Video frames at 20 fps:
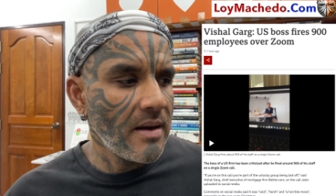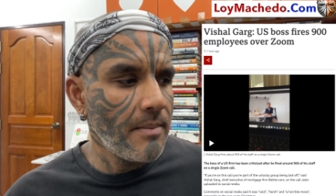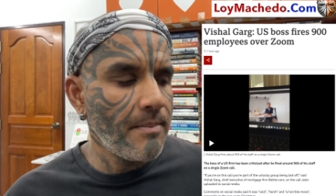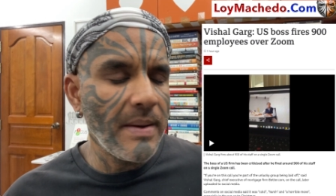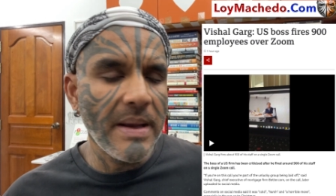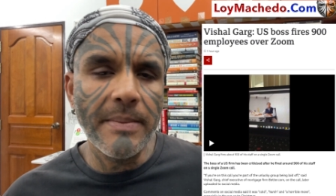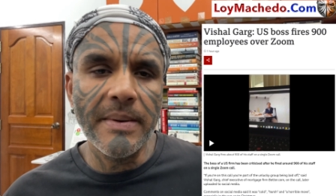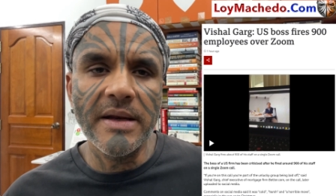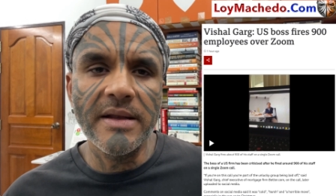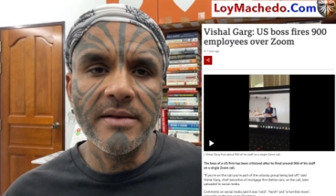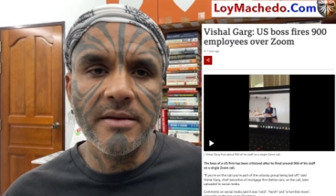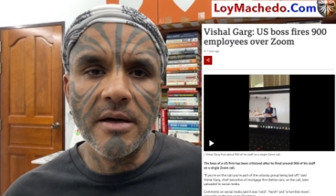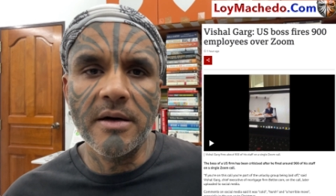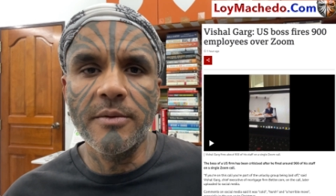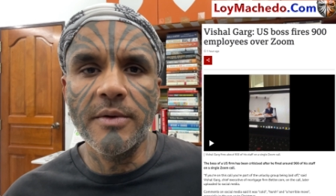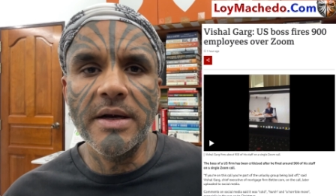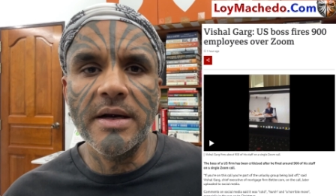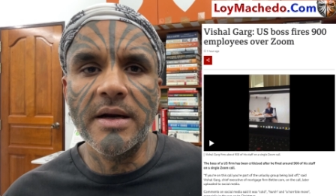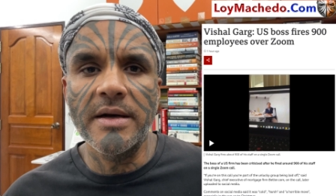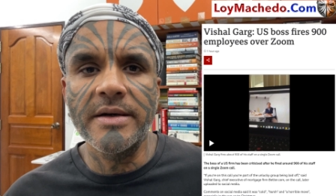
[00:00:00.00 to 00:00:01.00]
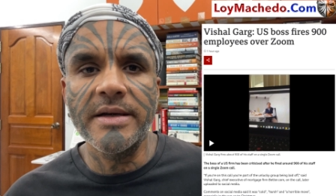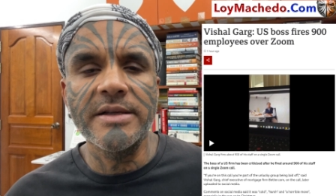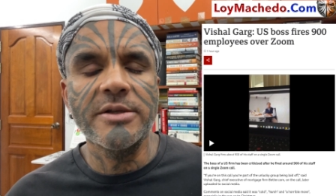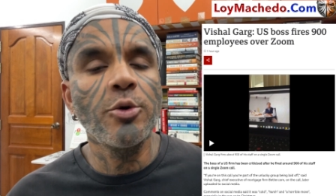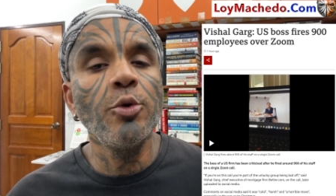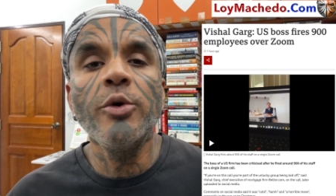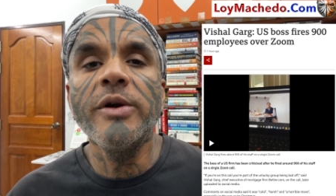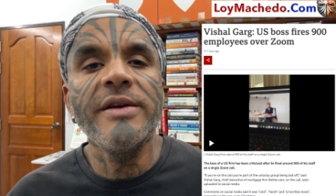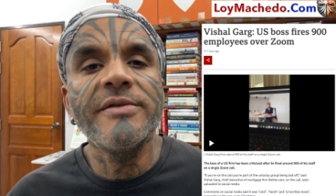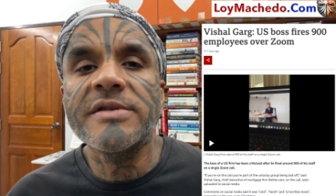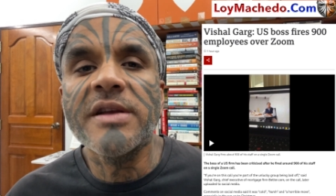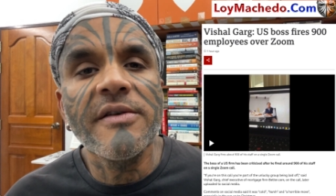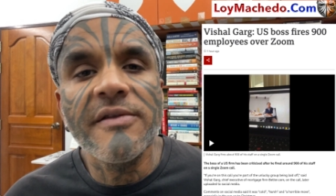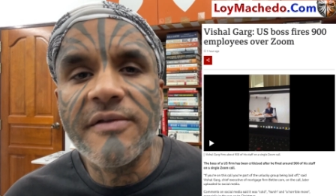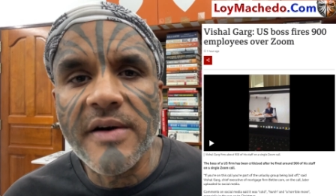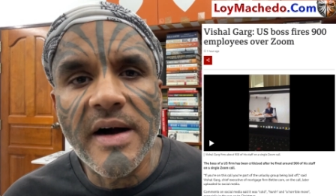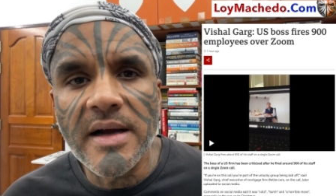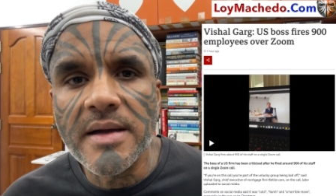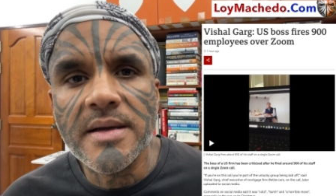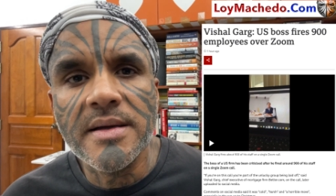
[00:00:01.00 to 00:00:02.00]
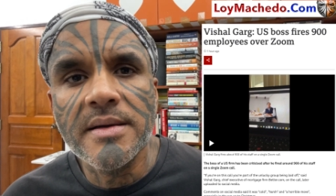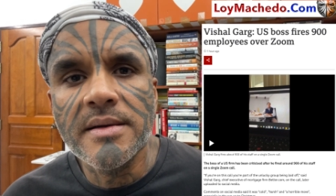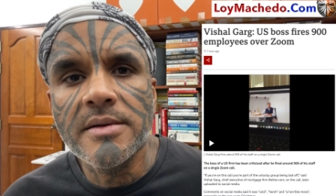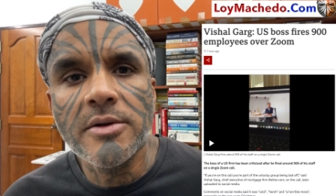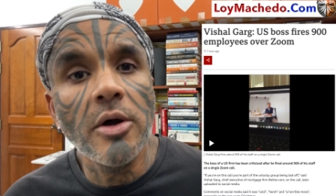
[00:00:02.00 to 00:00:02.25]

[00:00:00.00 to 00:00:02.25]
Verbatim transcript: people in third world countries. Who gives a fuck?